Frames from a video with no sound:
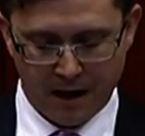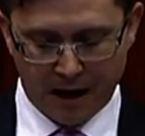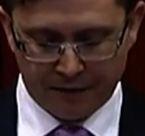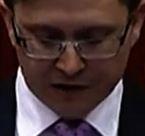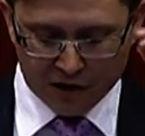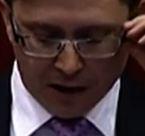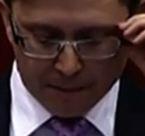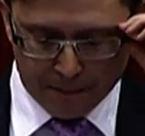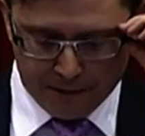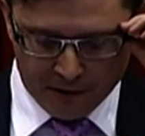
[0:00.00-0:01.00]
At the time
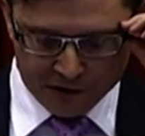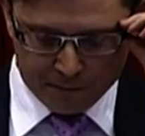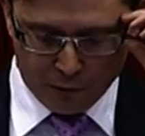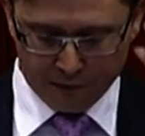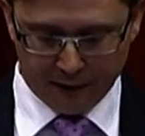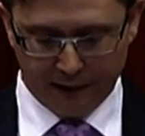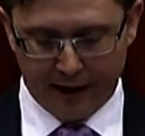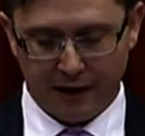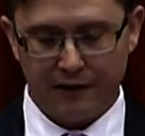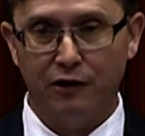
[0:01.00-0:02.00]
our parents bought the
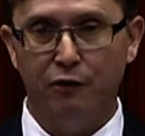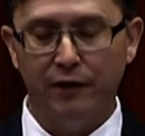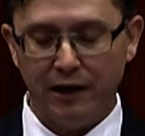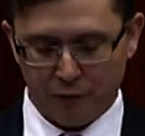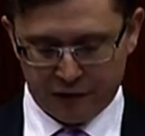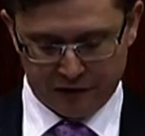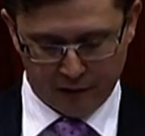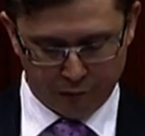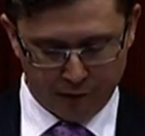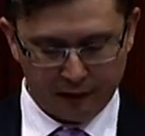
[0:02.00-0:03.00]
land, Korean was
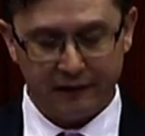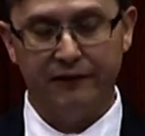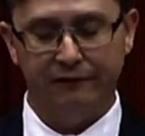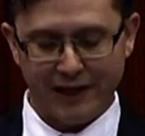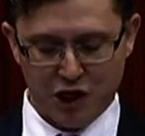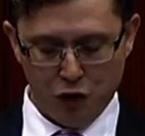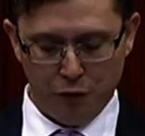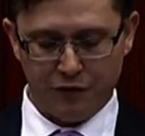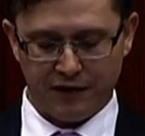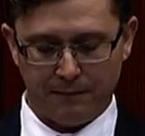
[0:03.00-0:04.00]
still a relatively
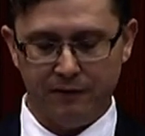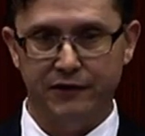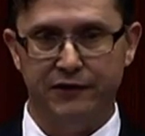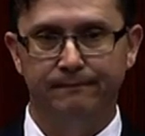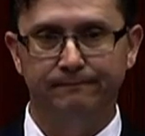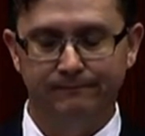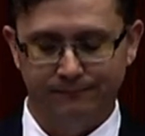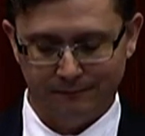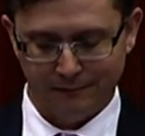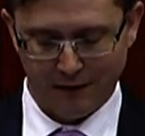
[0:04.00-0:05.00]
new subdivision,
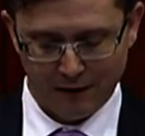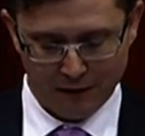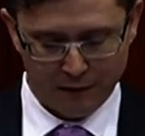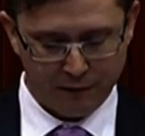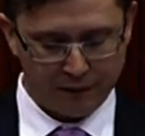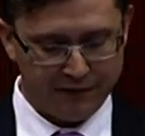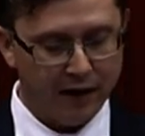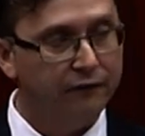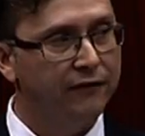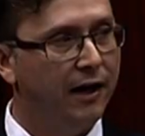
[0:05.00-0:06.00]
full of
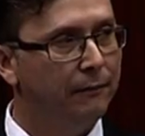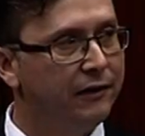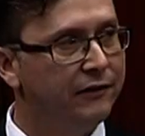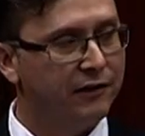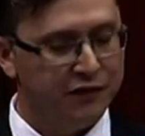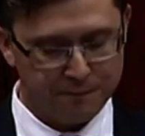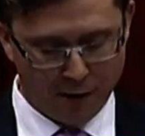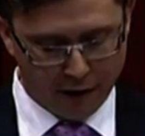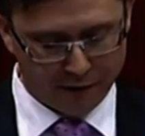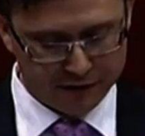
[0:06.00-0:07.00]
young families
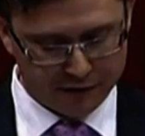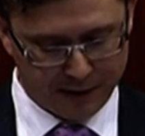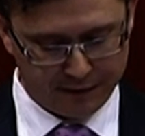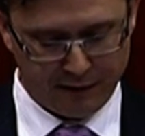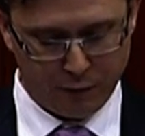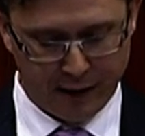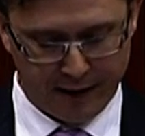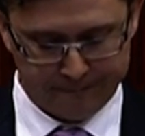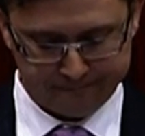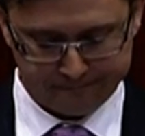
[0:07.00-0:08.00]
aspiring to make their way.